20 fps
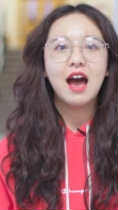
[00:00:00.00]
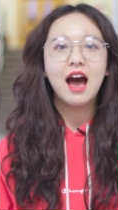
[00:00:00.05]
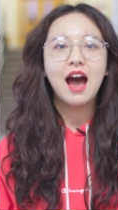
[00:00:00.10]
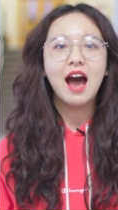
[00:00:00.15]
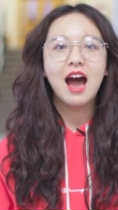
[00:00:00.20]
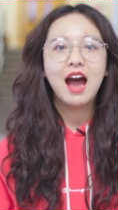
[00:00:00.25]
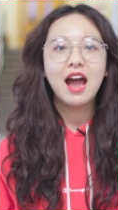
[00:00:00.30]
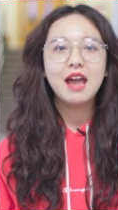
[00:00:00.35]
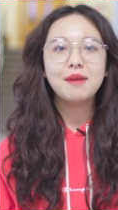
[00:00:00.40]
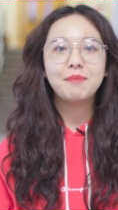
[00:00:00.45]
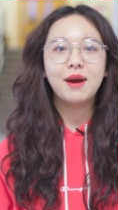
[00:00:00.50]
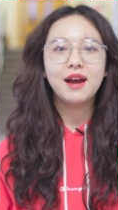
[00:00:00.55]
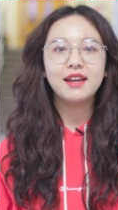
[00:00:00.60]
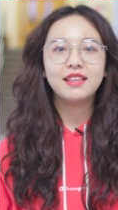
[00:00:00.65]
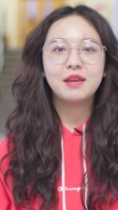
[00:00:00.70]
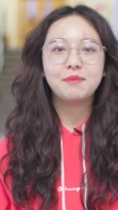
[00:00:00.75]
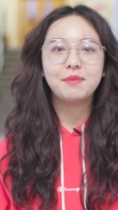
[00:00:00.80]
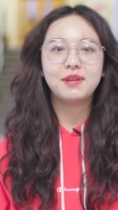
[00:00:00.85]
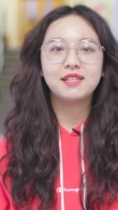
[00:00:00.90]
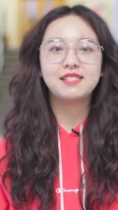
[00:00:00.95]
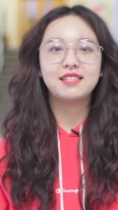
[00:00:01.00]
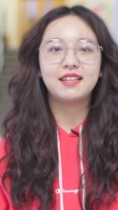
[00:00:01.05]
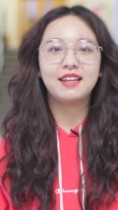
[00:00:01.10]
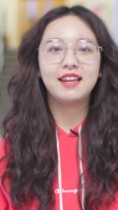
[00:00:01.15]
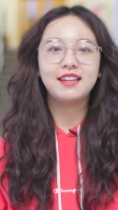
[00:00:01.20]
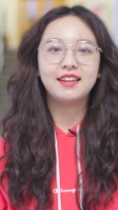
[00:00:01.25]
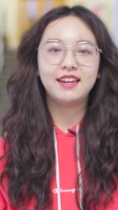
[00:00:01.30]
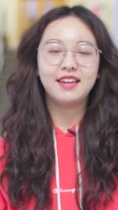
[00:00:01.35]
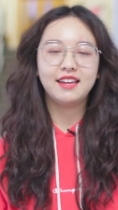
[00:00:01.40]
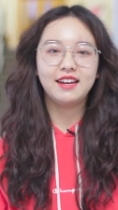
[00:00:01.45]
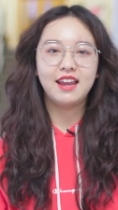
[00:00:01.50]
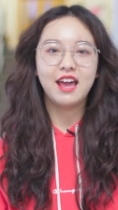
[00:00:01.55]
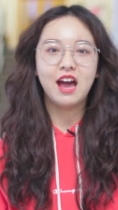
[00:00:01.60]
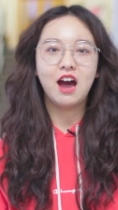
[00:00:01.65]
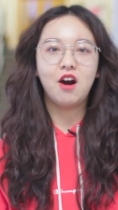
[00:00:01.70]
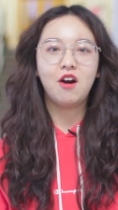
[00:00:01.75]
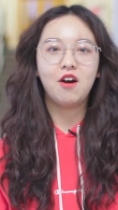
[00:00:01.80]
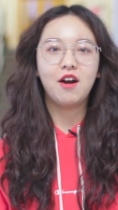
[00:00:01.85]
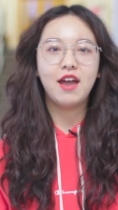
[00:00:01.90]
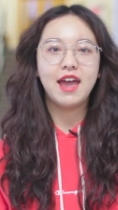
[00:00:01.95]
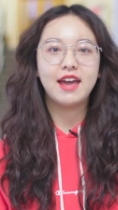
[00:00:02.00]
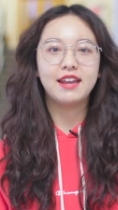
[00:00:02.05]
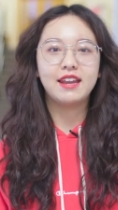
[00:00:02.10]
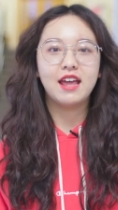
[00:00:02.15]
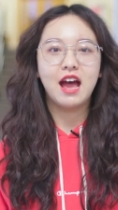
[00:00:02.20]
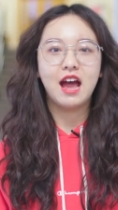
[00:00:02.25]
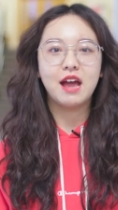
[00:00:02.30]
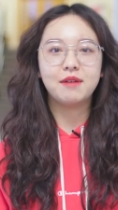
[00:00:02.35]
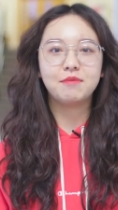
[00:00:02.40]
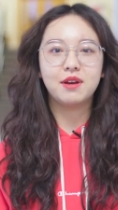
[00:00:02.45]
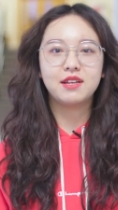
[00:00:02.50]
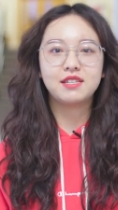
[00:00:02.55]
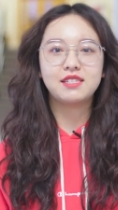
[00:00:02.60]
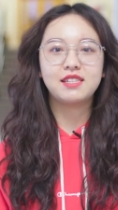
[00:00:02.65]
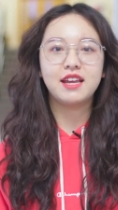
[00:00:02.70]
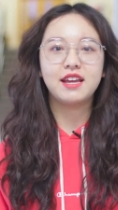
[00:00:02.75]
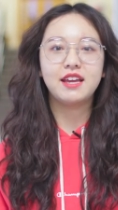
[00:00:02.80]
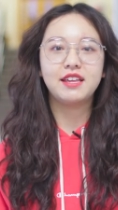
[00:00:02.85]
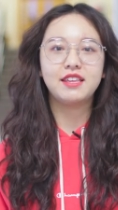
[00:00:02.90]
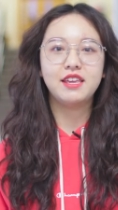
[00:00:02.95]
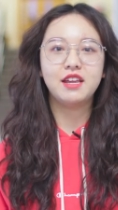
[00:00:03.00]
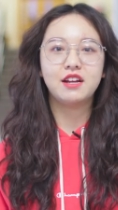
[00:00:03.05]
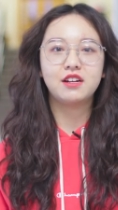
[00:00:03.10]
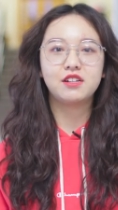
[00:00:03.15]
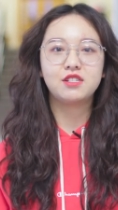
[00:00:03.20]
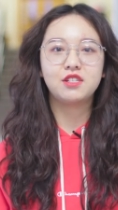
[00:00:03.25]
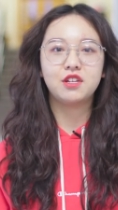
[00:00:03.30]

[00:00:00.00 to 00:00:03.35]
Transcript: Hi, my name is Linglin Liao, and I'm a second year